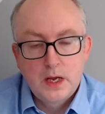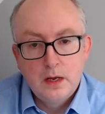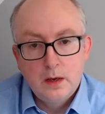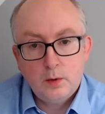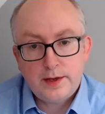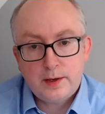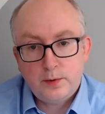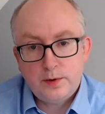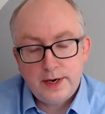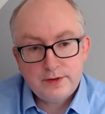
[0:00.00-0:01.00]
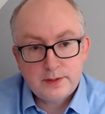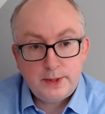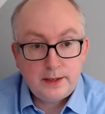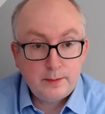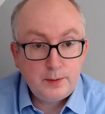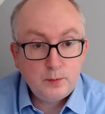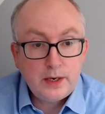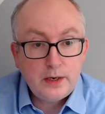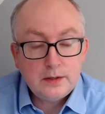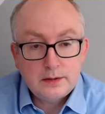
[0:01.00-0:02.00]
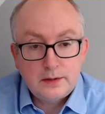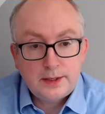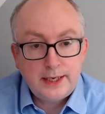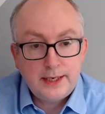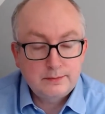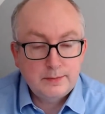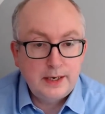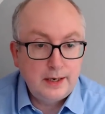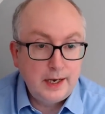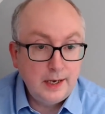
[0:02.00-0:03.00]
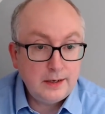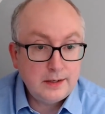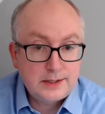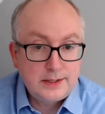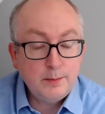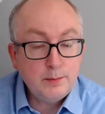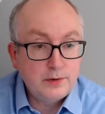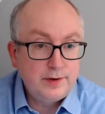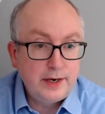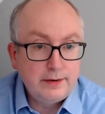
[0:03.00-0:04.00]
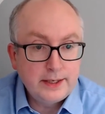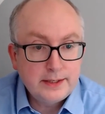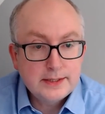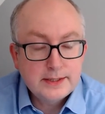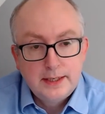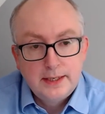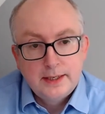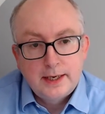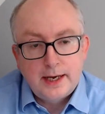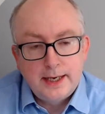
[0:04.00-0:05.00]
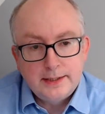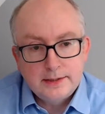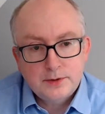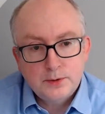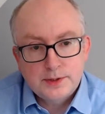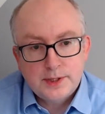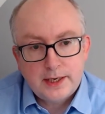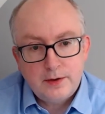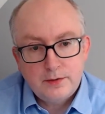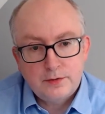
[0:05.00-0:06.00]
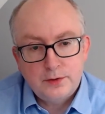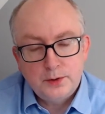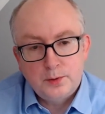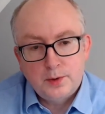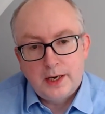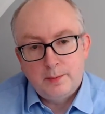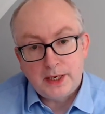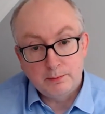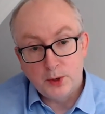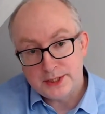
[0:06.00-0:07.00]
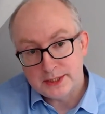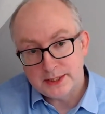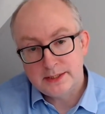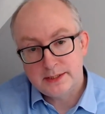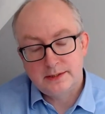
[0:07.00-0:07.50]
Well, I think we're inevitably, I mean, we are looking at a large number of variants. And of course, they go through being monitored to